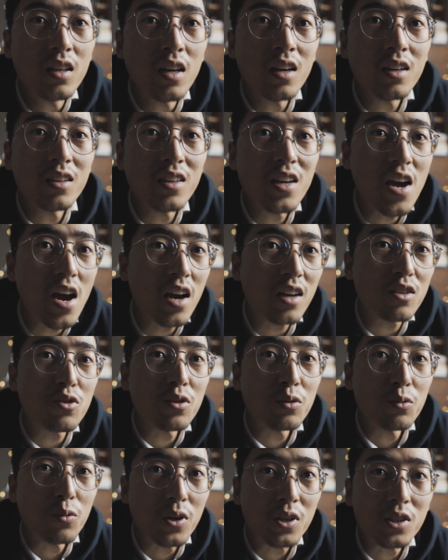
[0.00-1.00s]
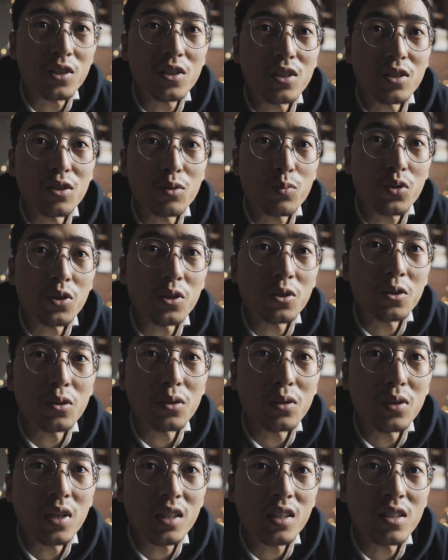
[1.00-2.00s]
and it actually works. It's pretty
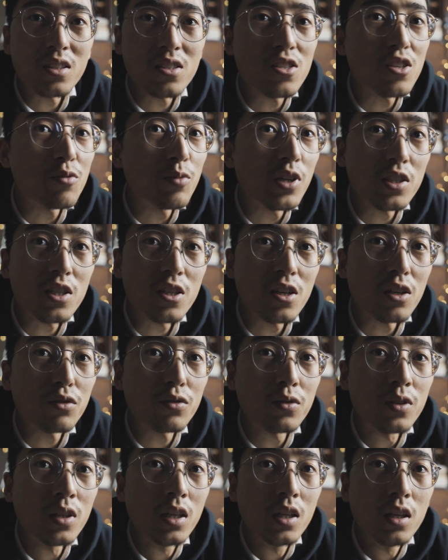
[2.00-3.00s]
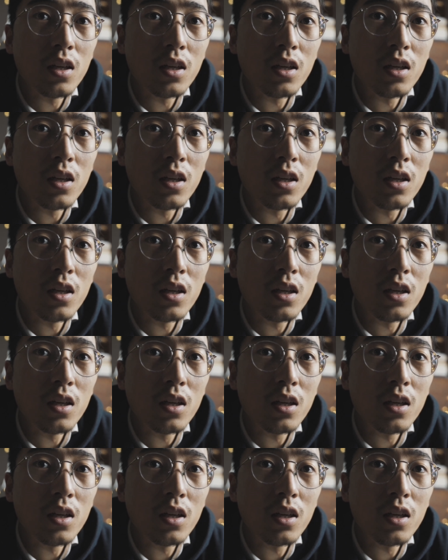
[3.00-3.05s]
cool. I can see myself.